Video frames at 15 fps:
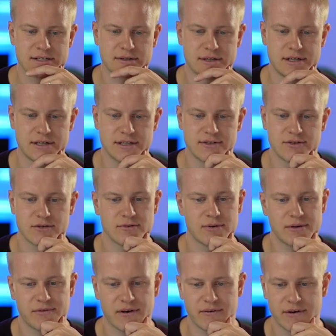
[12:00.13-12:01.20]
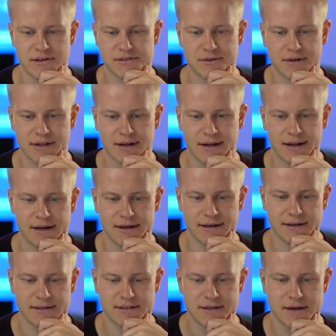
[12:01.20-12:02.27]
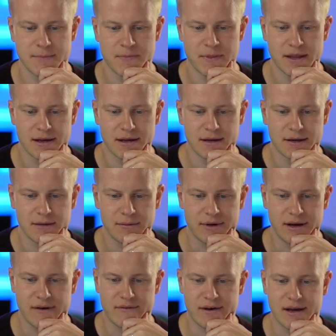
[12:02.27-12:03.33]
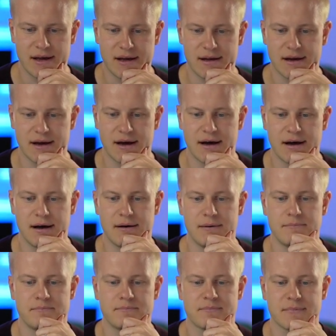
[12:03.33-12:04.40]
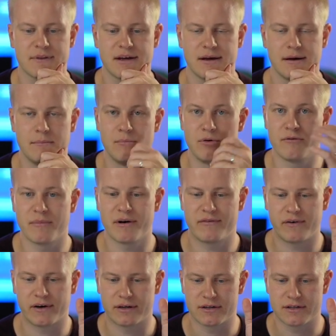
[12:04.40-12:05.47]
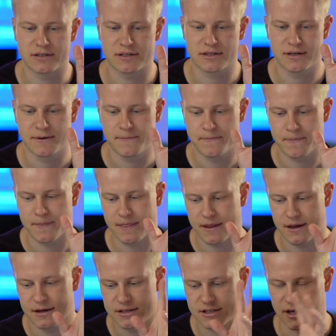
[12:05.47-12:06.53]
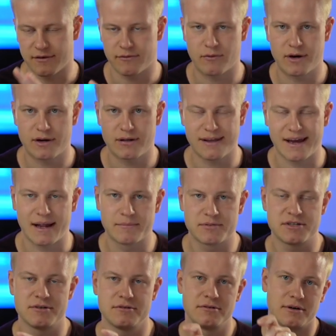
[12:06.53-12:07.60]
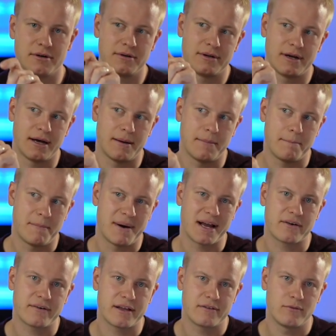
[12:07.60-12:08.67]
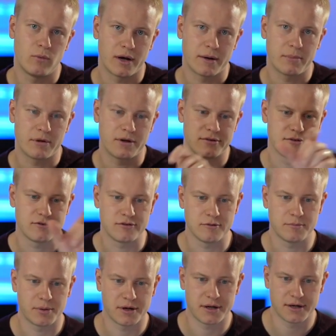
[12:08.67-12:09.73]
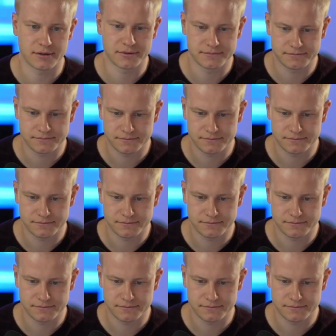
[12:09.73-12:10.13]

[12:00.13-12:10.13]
So here's 25 ways to get clients. We have a um, Move My Funnels software that helps you uh, migrate 1.0 to 2.0